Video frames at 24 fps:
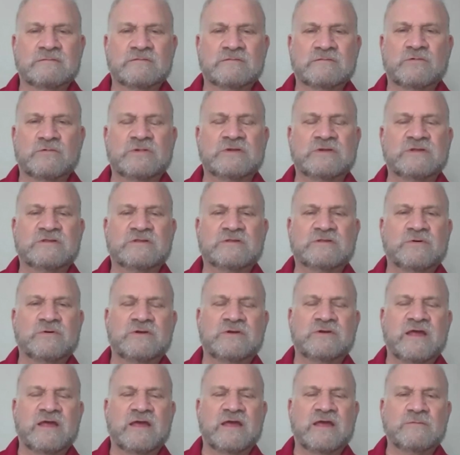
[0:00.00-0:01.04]
Do we need to put
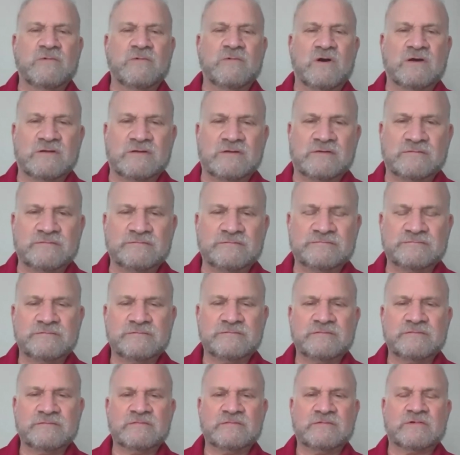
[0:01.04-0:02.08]
a name on it?
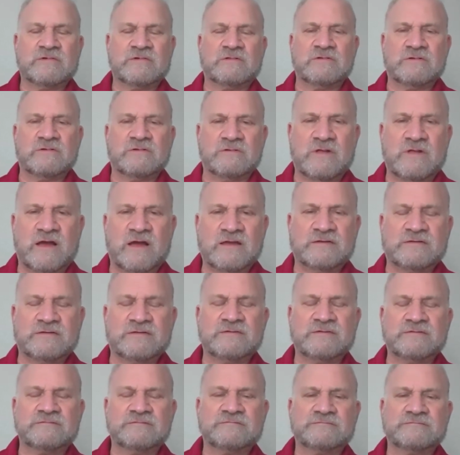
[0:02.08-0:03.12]
The clear
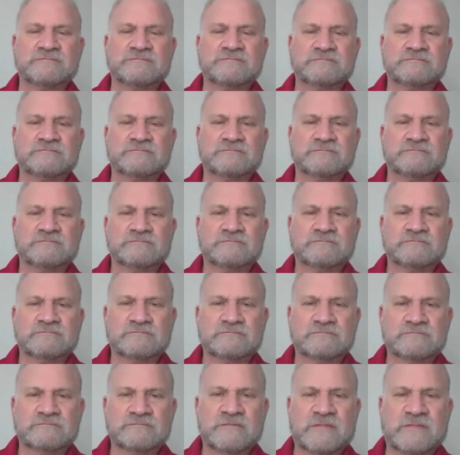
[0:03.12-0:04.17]
light,
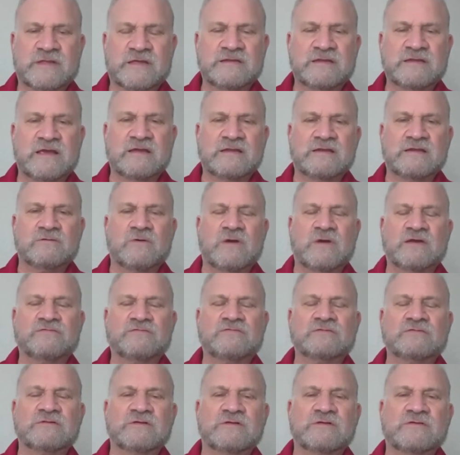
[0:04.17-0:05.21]
innate
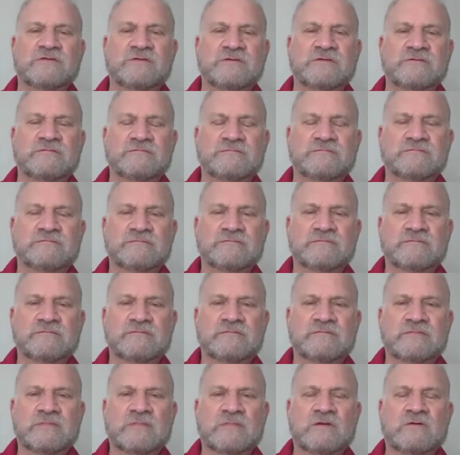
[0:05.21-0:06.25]
wakefulness,
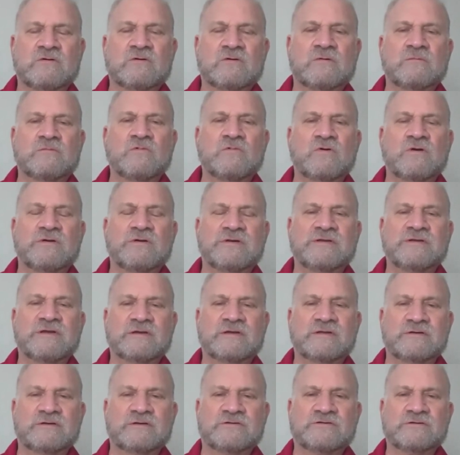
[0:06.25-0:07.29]
or more in
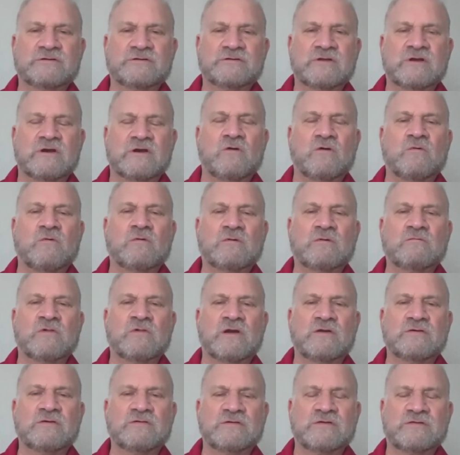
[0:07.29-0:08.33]
English,
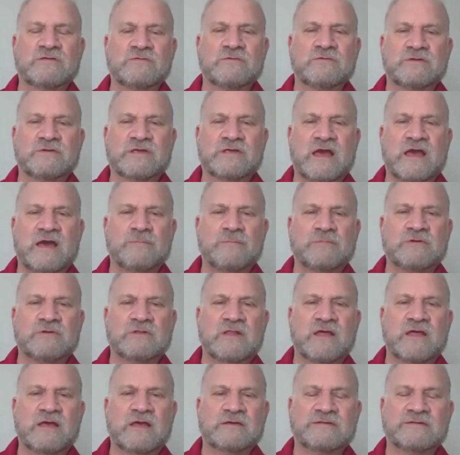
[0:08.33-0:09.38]
awareness with a
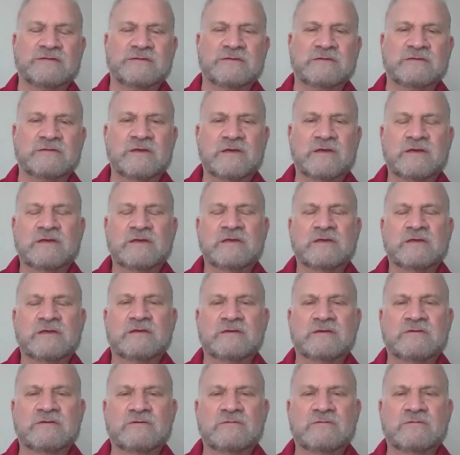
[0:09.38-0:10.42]
capital A, the
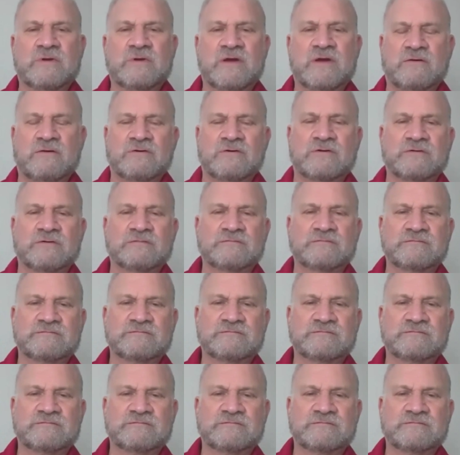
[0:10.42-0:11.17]
inner power.